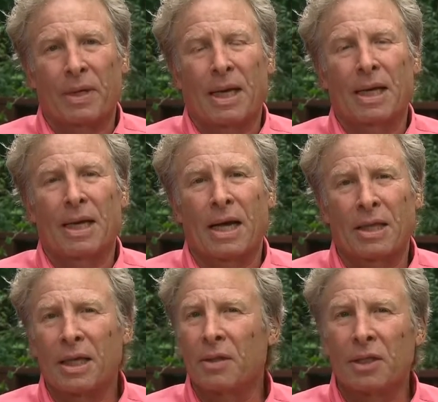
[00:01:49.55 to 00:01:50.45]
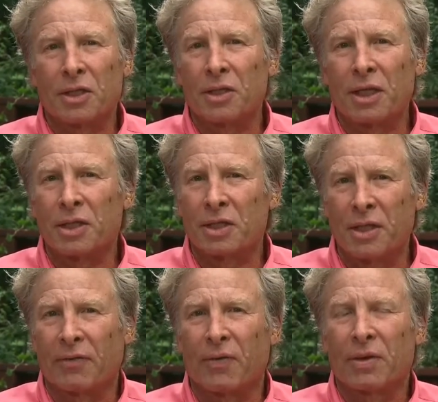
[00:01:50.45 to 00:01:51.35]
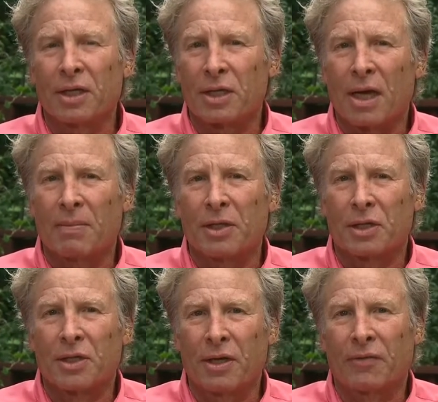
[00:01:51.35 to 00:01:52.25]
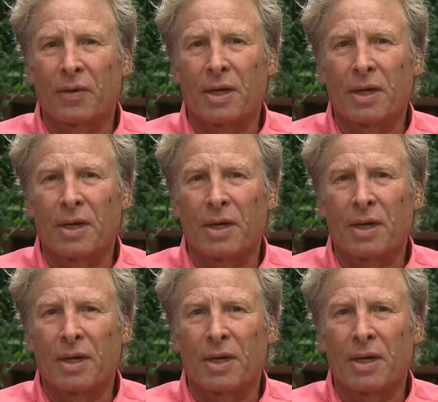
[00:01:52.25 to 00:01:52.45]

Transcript: And I think this is different. This time this is different.